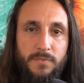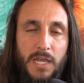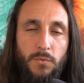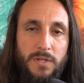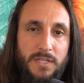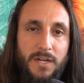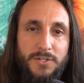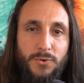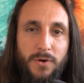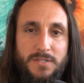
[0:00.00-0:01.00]
And we did
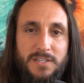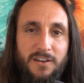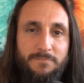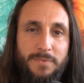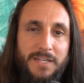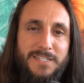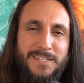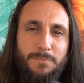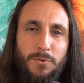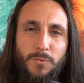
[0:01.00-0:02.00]
it to ourselves because
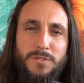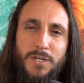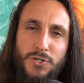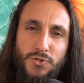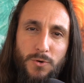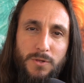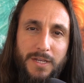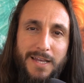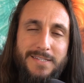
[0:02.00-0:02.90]
someone was controlling